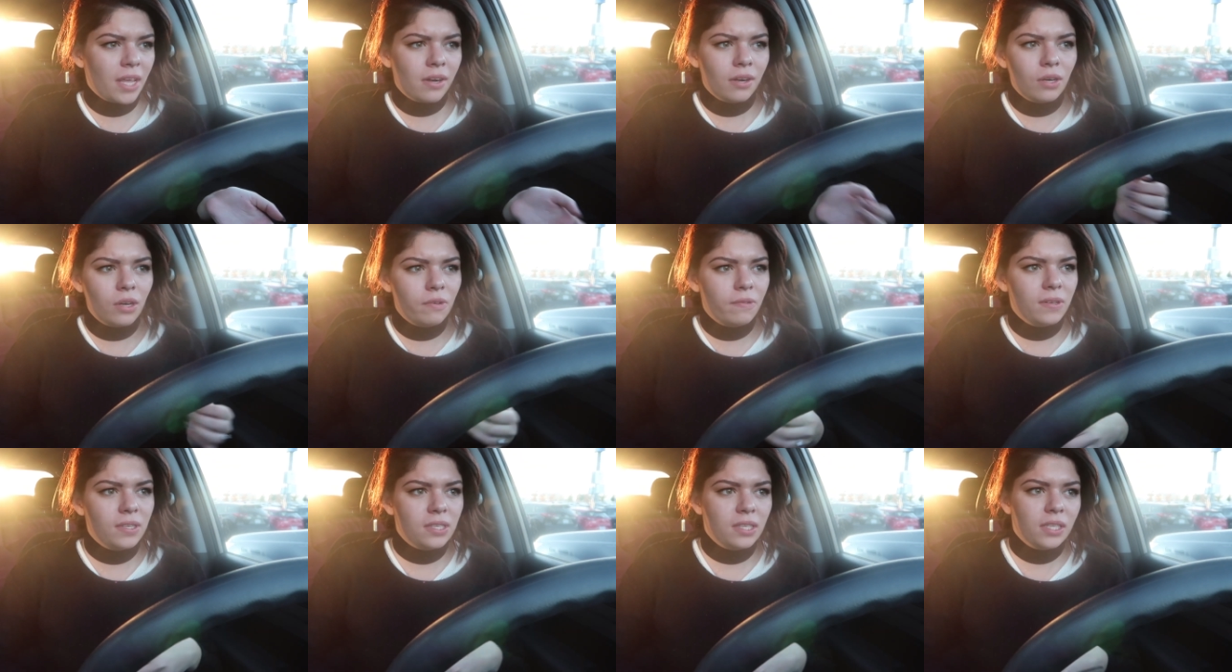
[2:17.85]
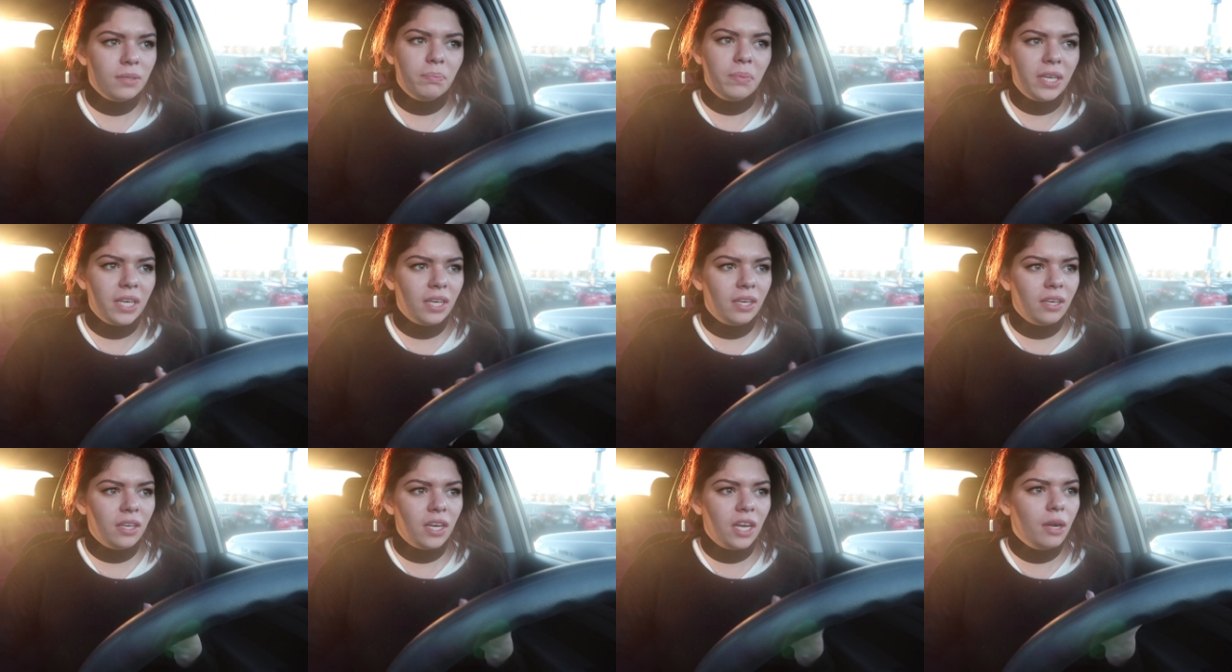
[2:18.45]
I don't know if it's
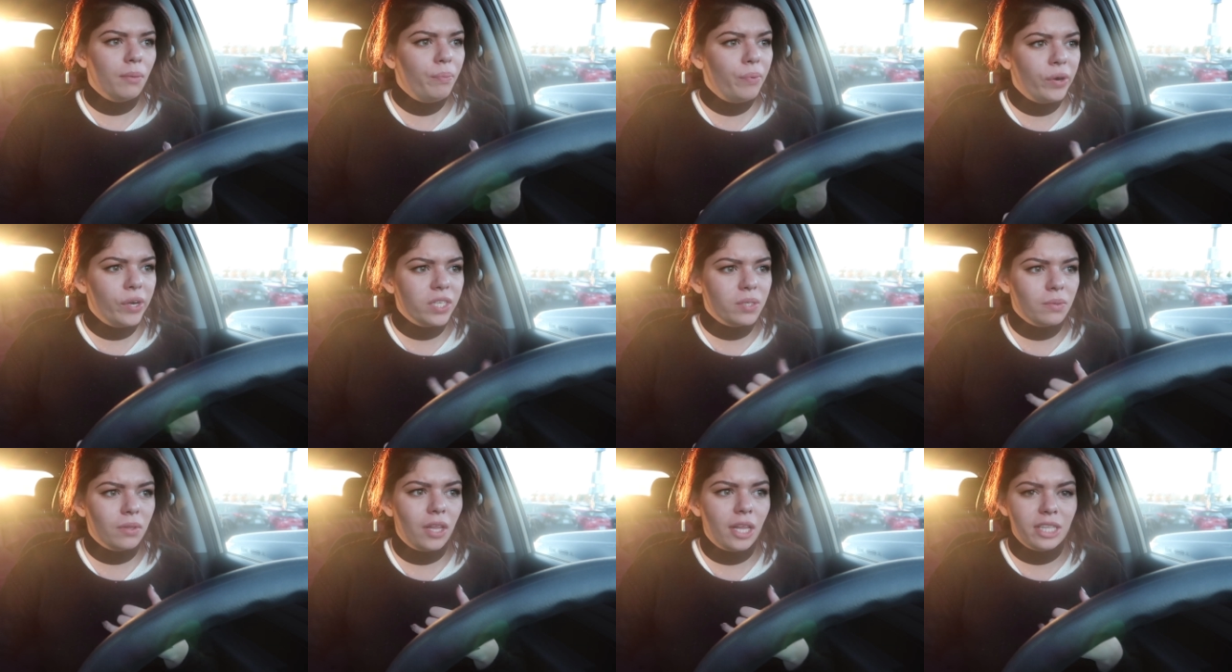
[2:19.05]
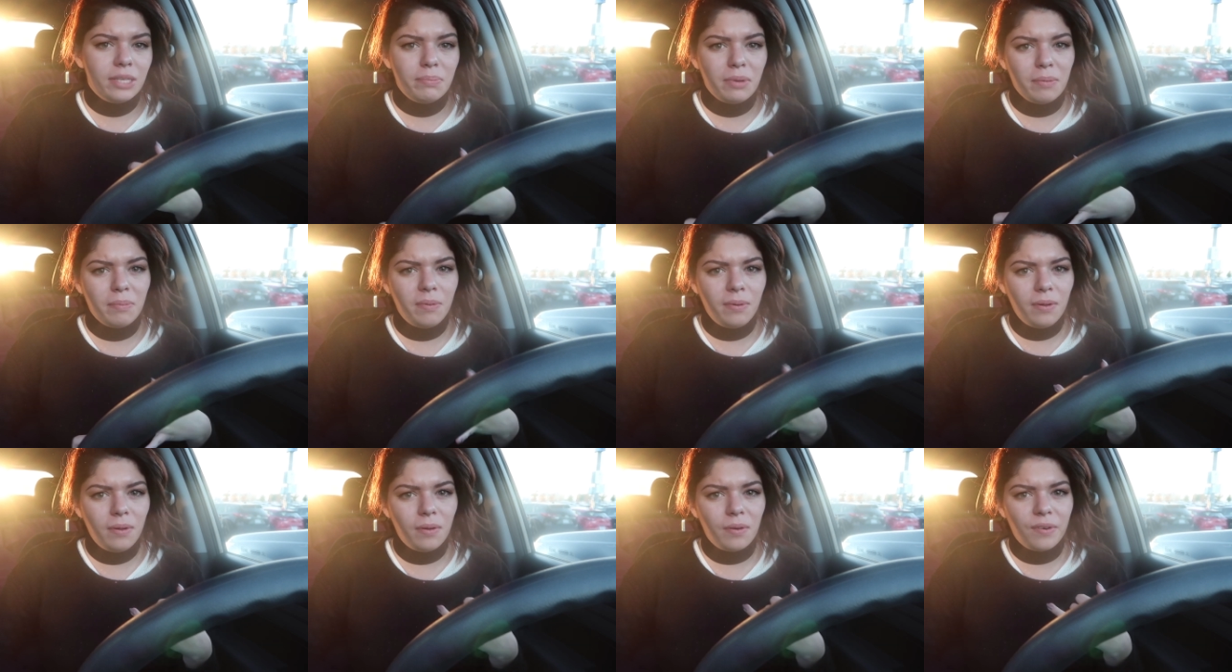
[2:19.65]
being in airports with lots of
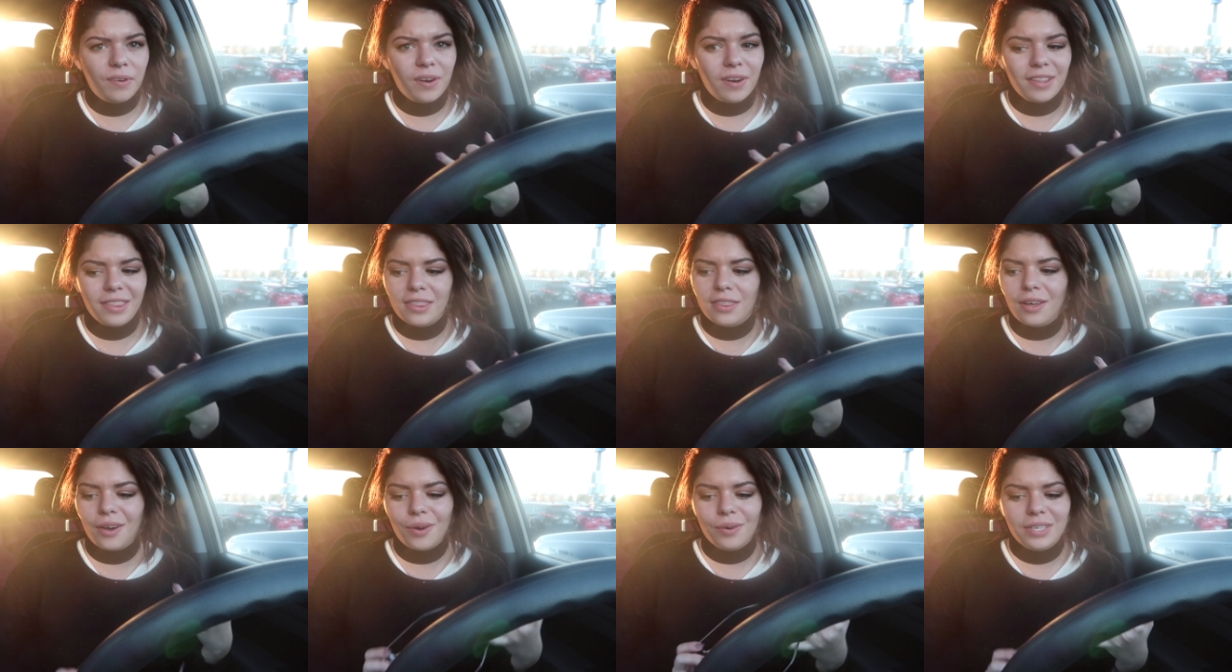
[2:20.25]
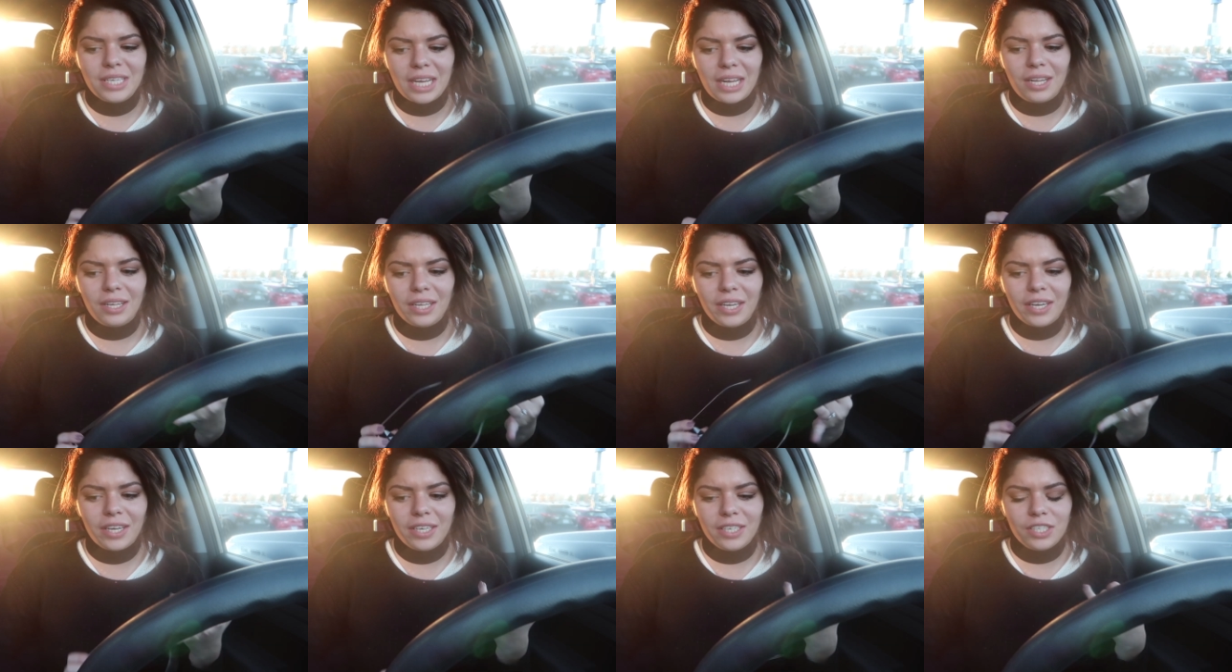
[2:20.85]
people or the
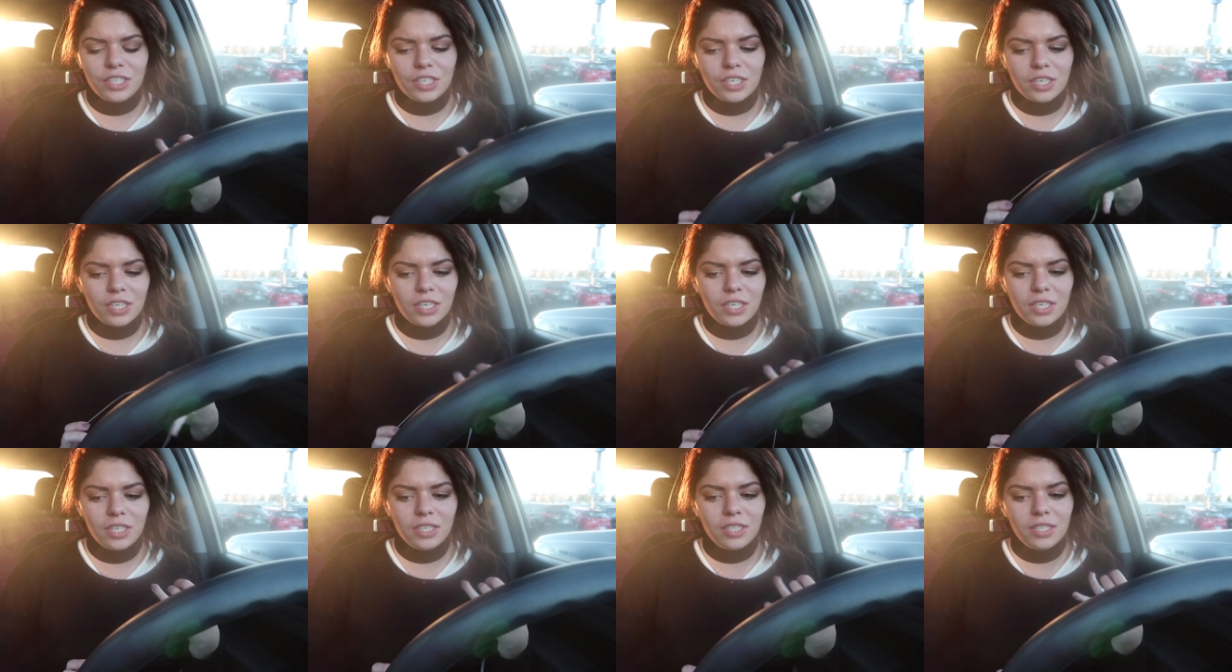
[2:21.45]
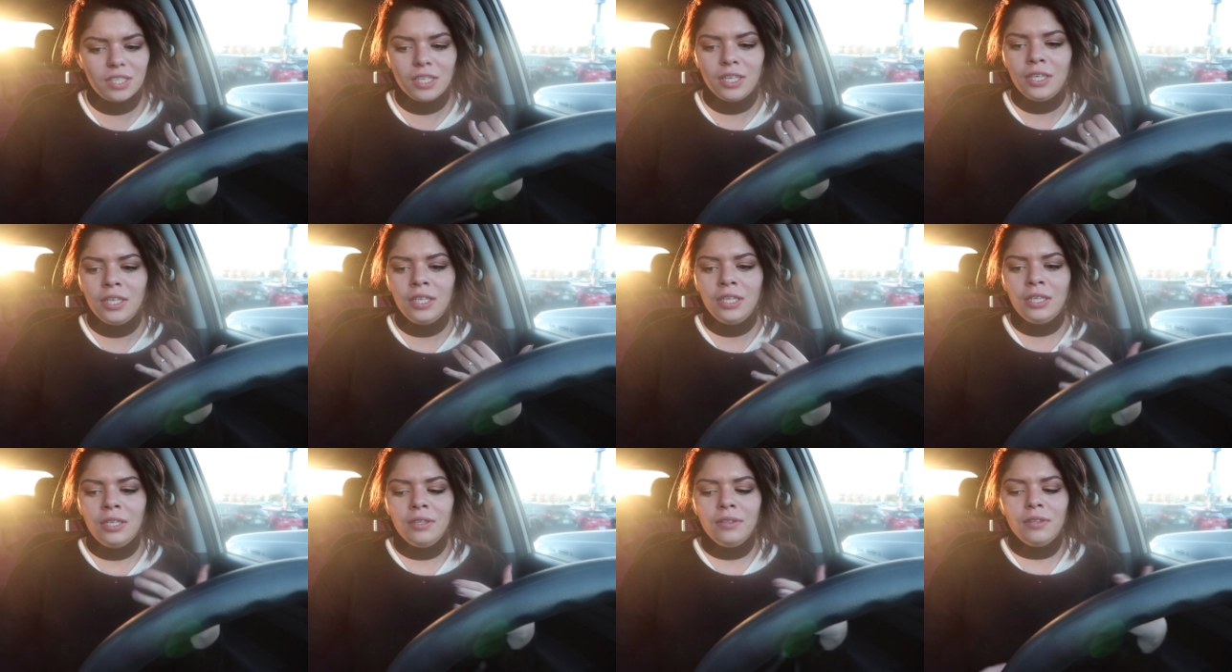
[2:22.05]
hotel air conditioners
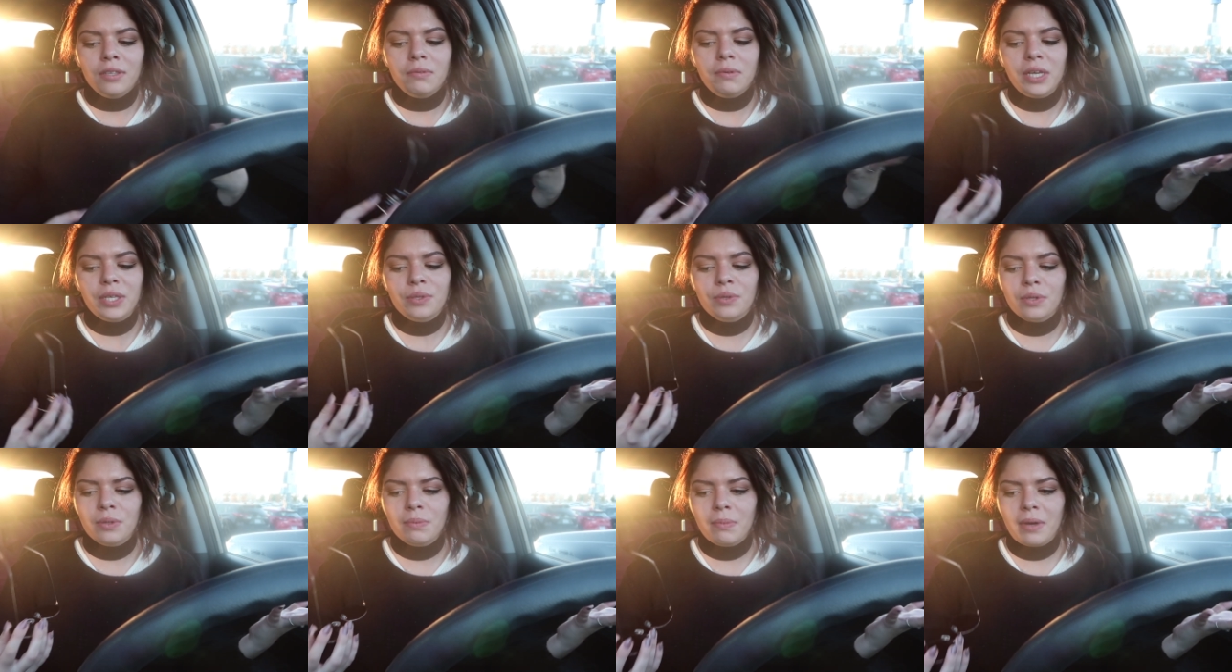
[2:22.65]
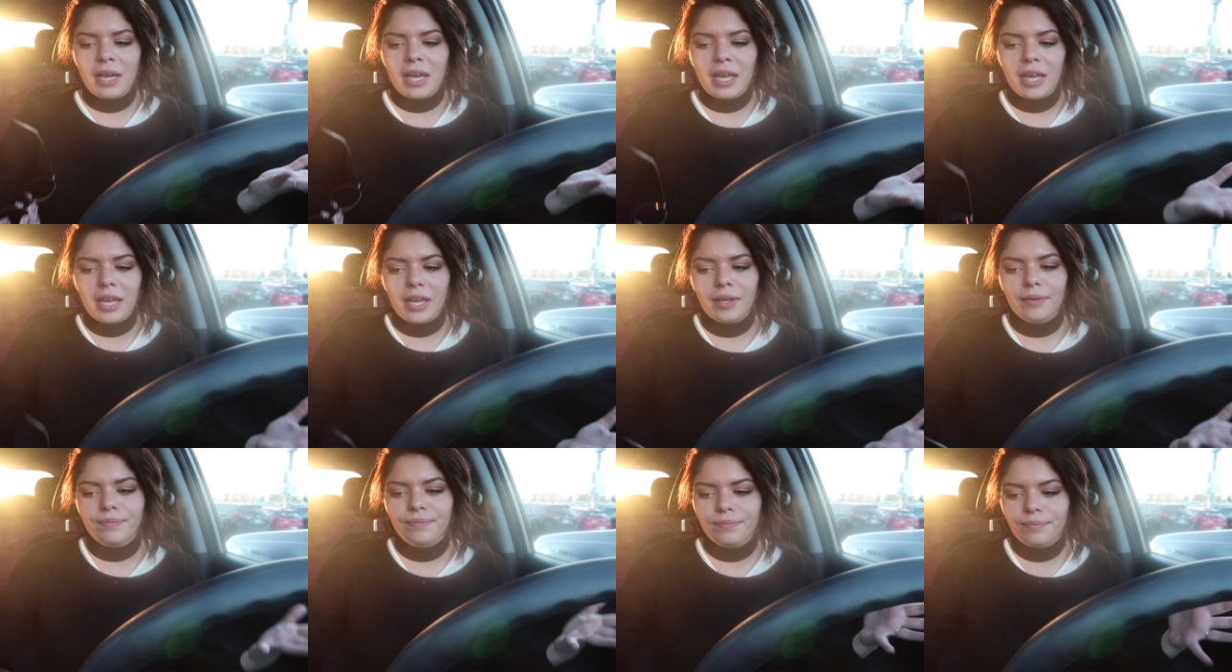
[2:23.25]
mess with
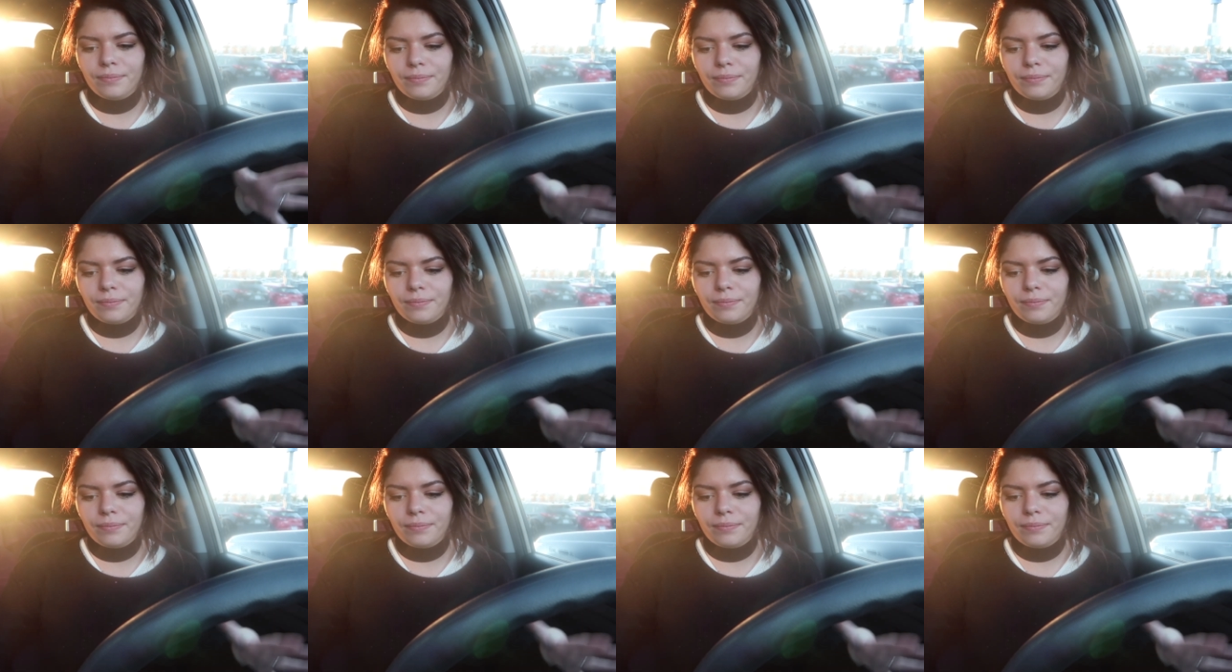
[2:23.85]
my